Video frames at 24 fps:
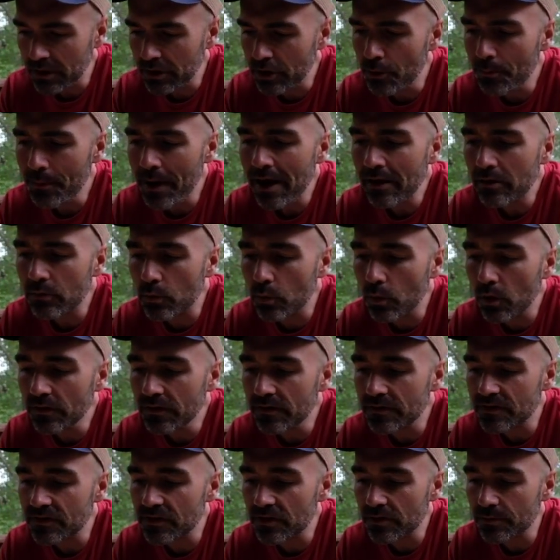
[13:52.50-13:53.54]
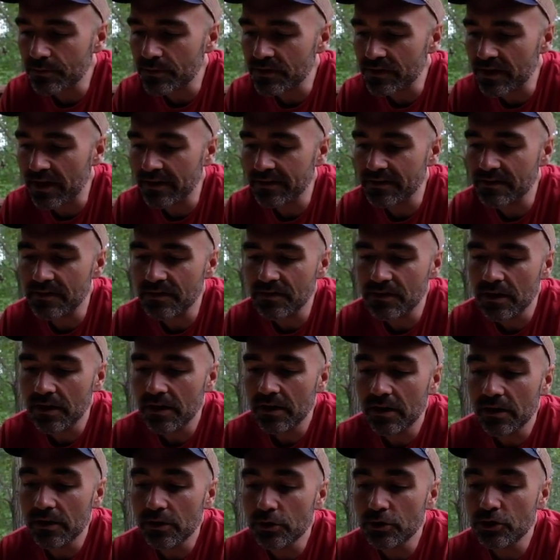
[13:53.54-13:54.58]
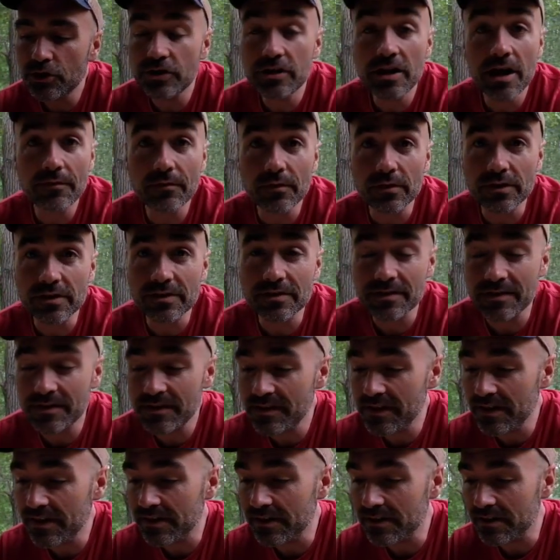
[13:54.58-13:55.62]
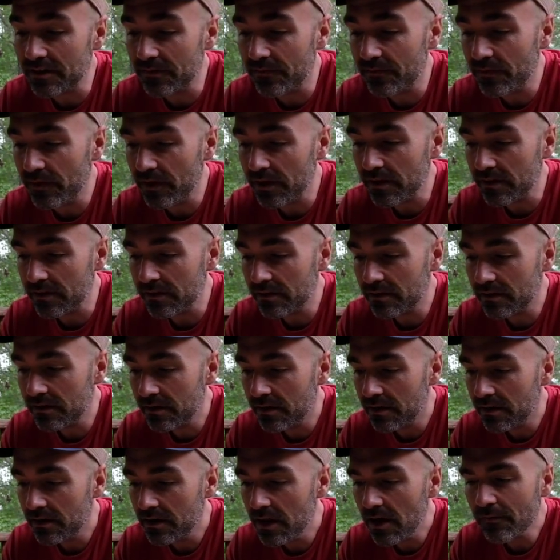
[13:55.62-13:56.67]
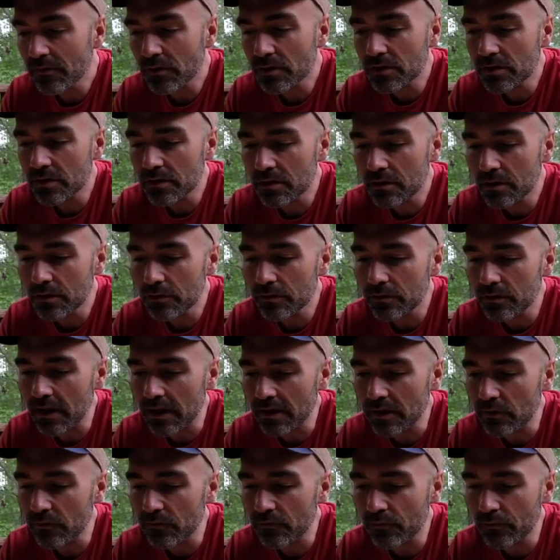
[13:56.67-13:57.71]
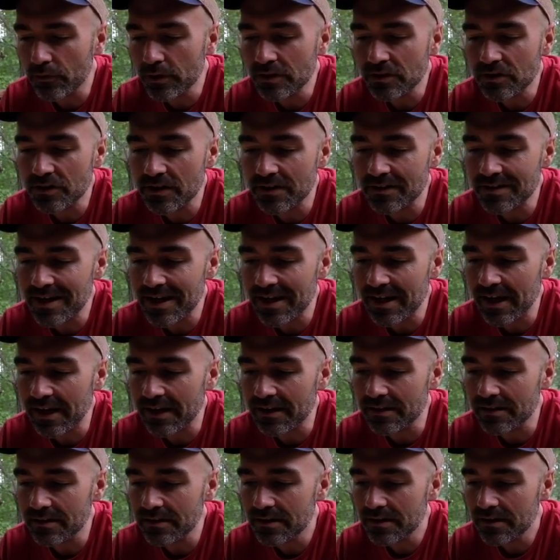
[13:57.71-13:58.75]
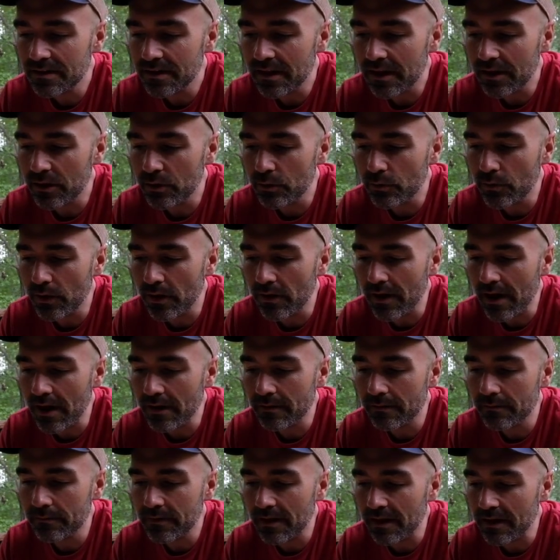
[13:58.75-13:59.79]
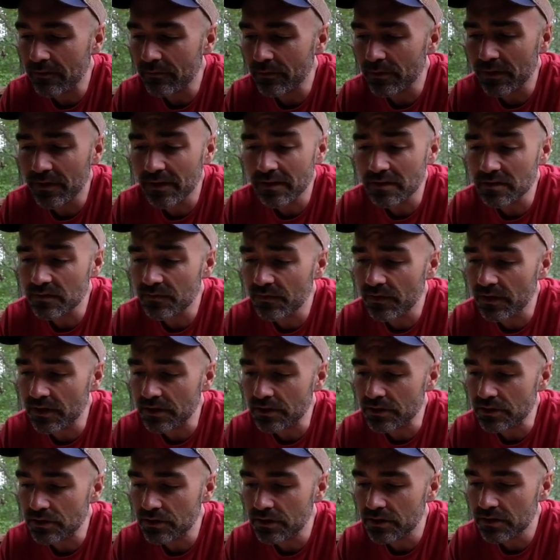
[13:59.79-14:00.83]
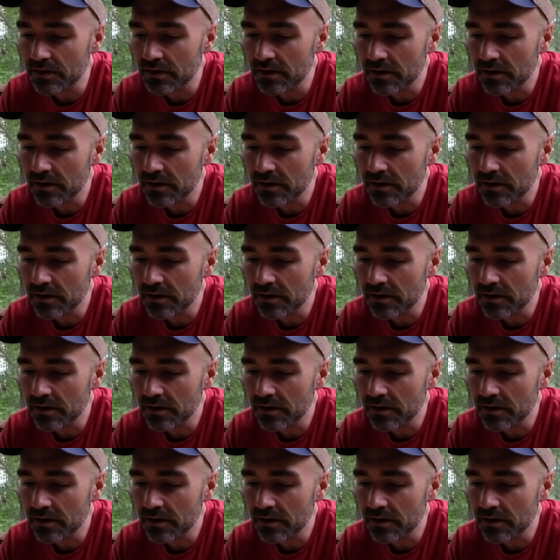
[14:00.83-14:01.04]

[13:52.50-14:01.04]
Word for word: No matter what the circumstances, you should never concede defeat. Never conclude that you've reached a dead end, that you, that everything is finished.